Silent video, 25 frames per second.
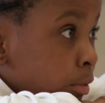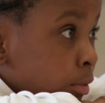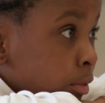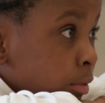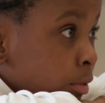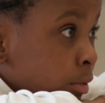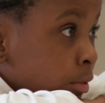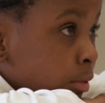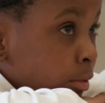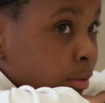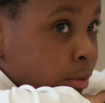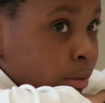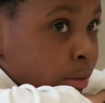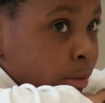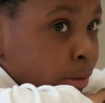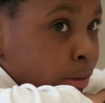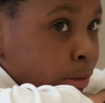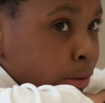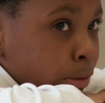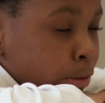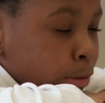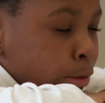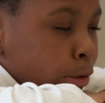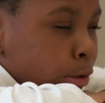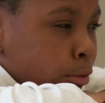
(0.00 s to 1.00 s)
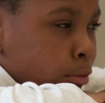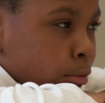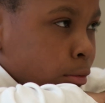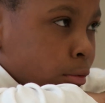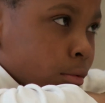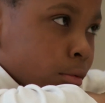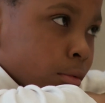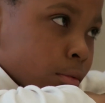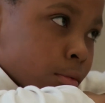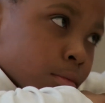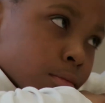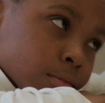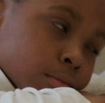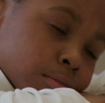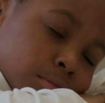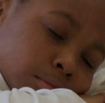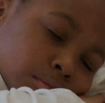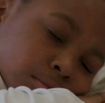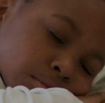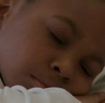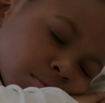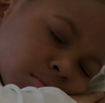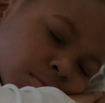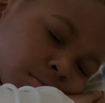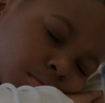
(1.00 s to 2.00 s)
Very good. Extraordinary
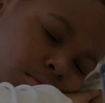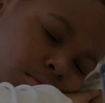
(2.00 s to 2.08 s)
good.